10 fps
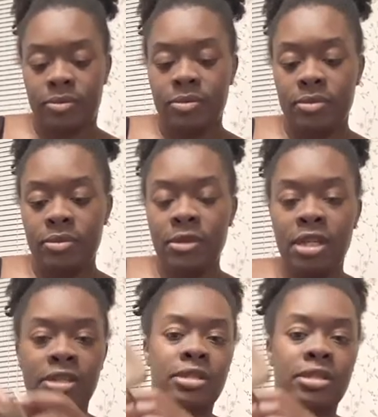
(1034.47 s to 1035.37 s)
This is
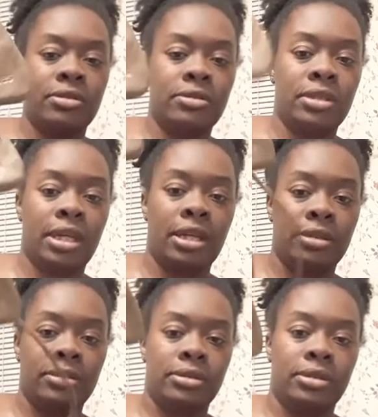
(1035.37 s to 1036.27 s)
so cool. Look at that.
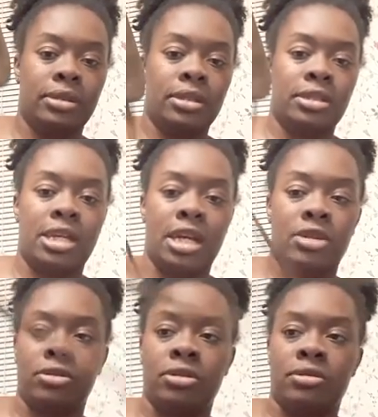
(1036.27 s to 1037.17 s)
Little satchel.
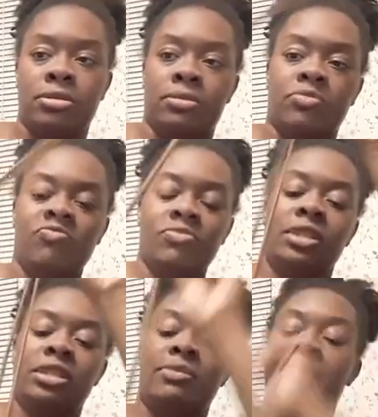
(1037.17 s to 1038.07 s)

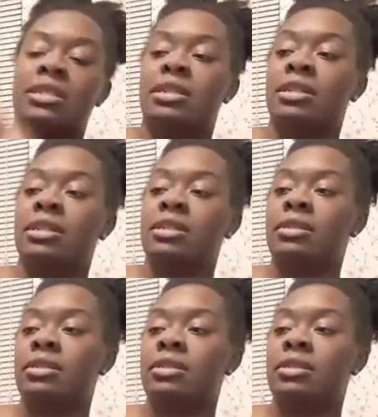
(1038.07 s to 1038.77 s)
It's my son's.